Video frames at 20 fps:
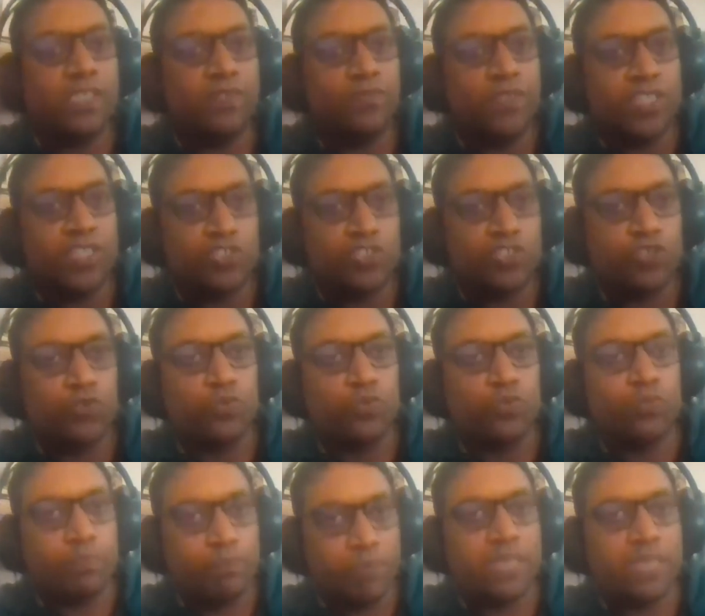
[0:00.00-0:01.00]
wish
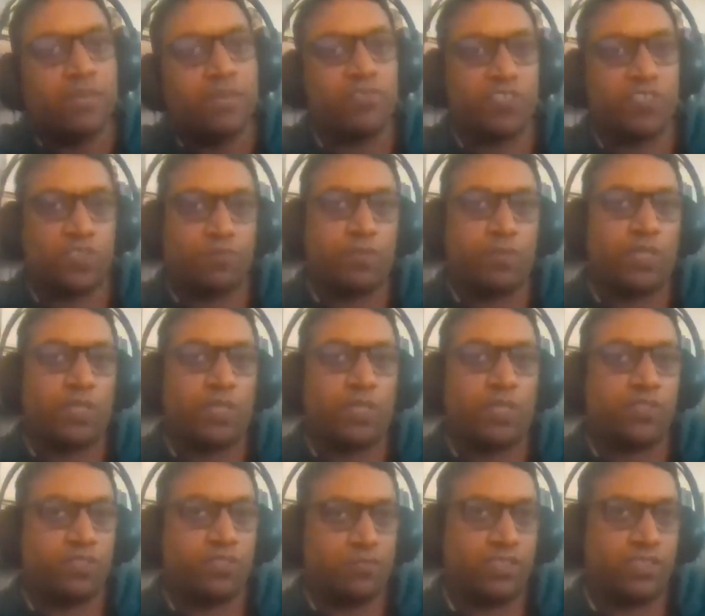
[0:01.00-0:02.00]
to pin
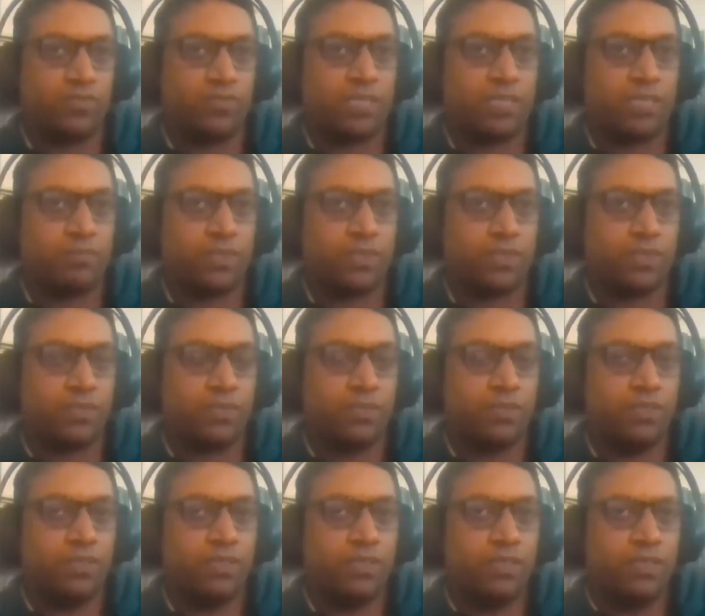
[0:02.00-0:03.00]
responsibility on that
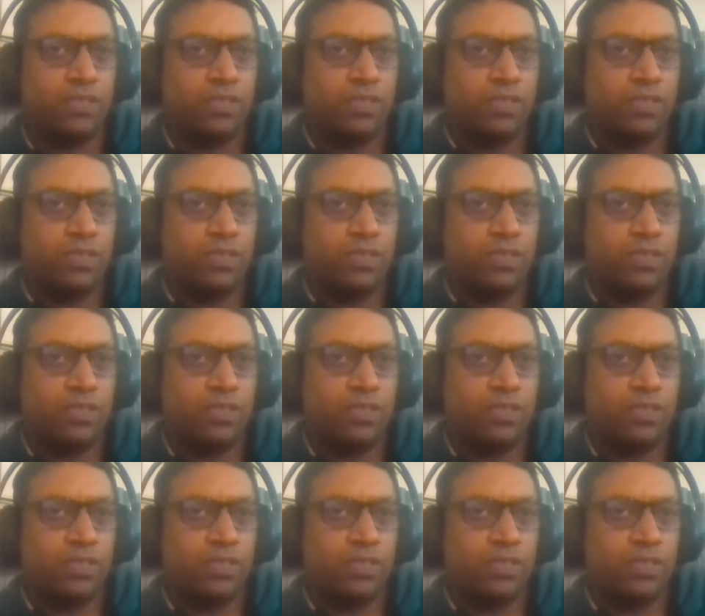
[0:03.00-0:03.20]
person.